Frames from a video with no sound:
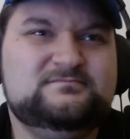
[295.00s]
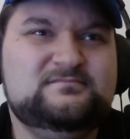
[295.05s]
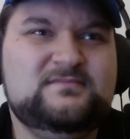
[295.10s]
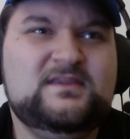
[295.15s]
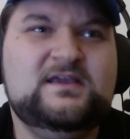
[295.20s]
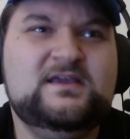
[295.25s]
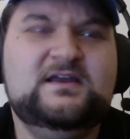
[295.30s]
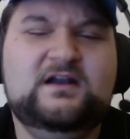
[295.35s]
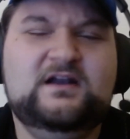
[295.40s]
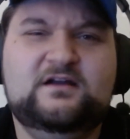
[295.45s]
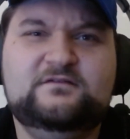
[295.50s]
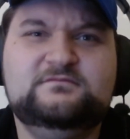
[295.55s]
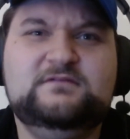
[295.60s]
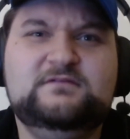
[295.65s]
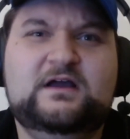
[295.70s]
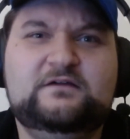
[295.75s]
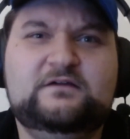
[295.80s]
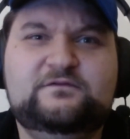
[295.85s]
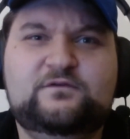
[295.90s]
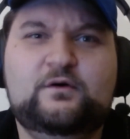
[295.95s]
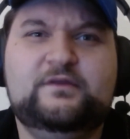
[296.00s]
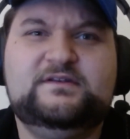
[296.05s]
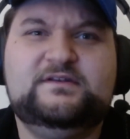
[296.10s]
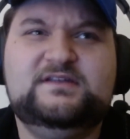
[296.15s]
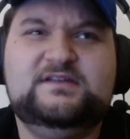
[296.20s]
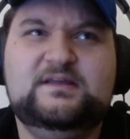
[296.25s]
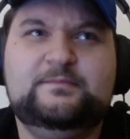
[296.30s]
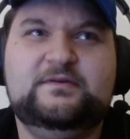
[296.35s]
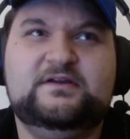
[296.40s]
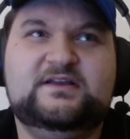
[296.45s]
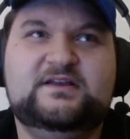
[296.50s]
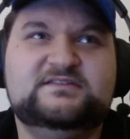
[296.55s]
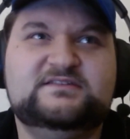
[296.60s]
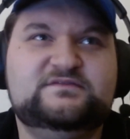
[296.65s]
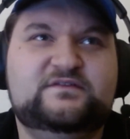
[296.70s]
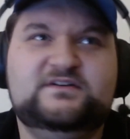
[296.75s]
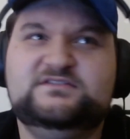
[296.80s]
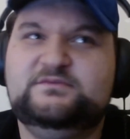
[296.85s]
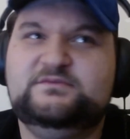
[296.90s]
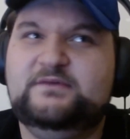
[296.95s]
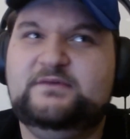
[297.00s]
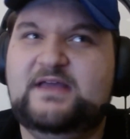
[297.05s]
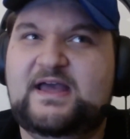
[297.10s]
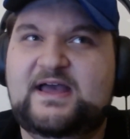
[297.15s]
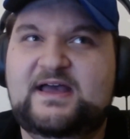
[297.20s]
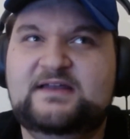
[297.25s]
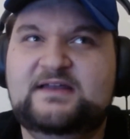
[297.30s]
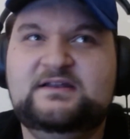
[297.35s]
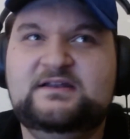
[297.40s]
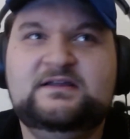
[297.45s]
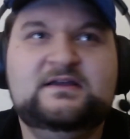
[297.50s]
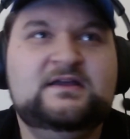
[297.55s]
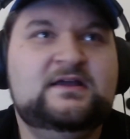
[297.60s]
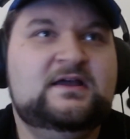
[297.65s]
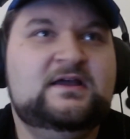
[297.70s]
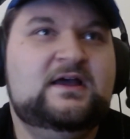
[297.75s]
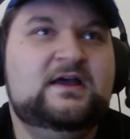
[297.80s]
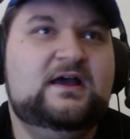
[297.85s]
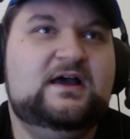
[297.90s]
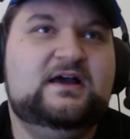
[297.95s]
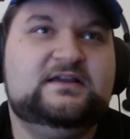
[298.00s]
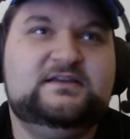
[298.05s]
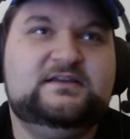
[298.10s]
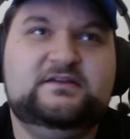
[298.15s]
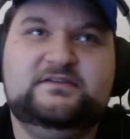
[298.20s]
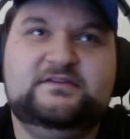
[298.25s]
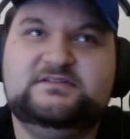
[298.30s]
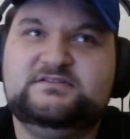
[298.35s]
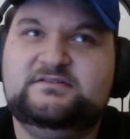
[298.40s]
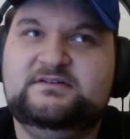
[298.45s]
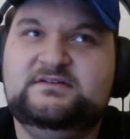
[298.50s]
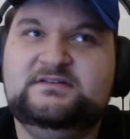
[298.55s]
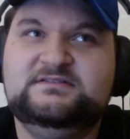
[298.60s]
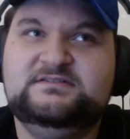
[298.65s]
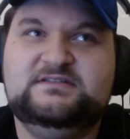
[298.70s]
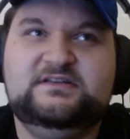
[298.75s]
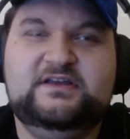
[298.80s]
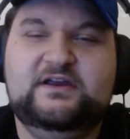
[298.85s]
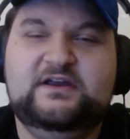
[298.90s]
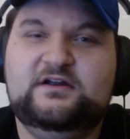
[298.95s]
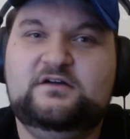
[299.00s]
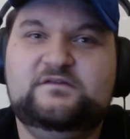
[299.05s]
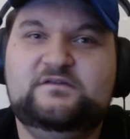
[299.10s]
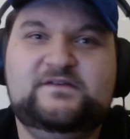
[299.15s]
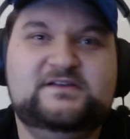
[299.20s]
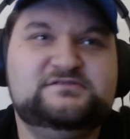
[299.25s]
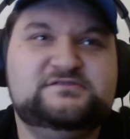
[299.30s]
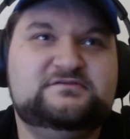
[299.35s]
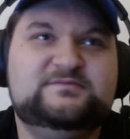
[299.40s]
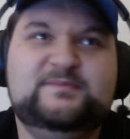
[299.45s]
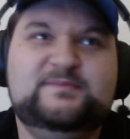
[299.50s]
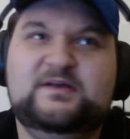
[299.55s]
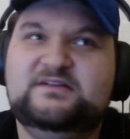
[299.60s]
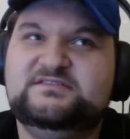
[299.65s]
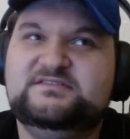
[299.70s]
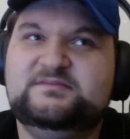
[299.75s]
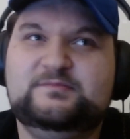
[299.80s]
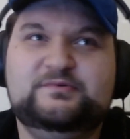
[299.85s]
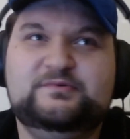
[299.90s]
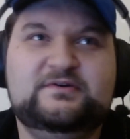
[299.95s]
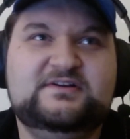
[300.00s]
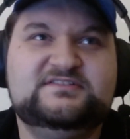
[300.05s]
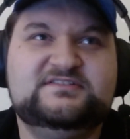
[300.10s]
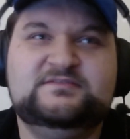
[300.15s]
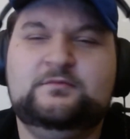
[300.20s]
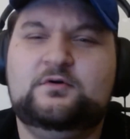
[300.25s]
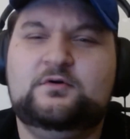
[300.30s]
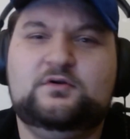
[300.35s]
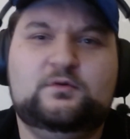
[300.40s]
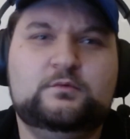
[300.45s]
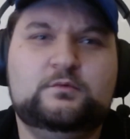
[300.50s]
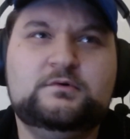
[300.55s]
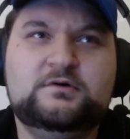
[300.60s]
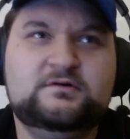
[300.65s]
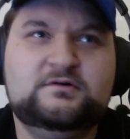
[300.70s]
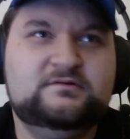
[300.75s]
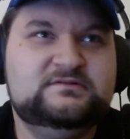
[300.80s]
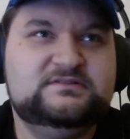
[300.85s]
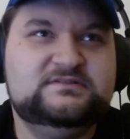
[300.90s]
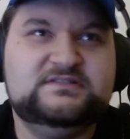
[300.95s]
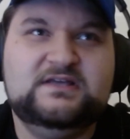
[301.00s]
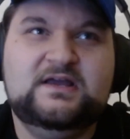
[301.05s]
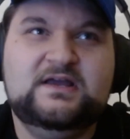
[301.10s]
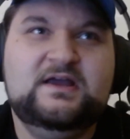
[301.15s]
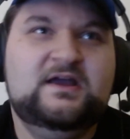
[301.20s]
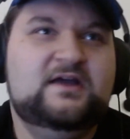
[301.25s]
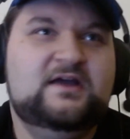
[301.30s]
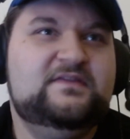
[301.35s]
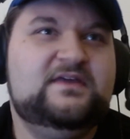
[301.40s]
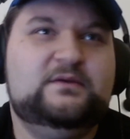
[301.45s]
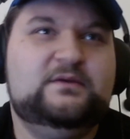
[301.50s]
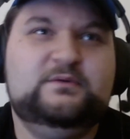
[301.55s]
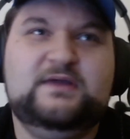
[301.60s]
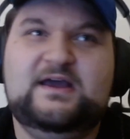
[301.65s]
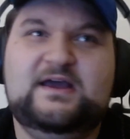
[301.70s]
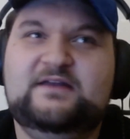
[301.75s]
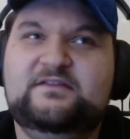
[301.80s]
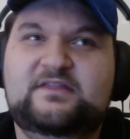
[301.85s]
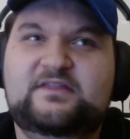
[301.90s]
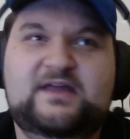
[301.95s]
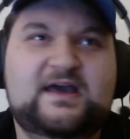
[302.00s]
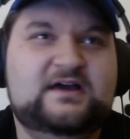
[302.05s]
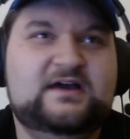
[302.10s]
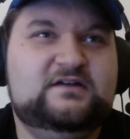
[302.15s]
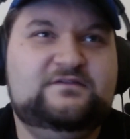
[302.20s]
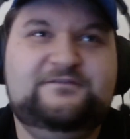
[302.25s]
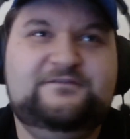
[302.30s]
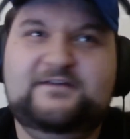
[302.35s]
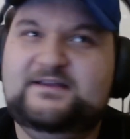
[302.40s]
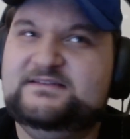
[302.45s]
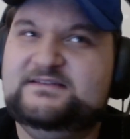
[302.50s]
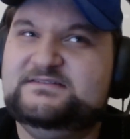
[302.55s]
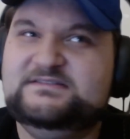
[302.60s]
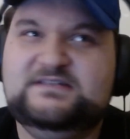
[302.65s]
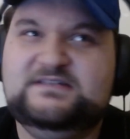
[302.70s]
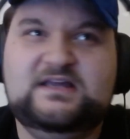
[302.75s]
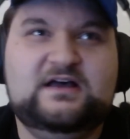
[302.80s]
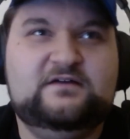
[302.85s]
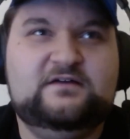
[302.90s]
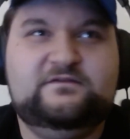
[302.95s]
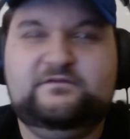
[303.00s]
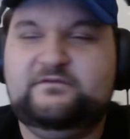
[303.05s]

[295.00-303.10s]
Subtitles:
and our fourth tip here, because first we had Kill the screens in your hero phase with spells and prayers and mortal wounds. Then we had the out of phase stuff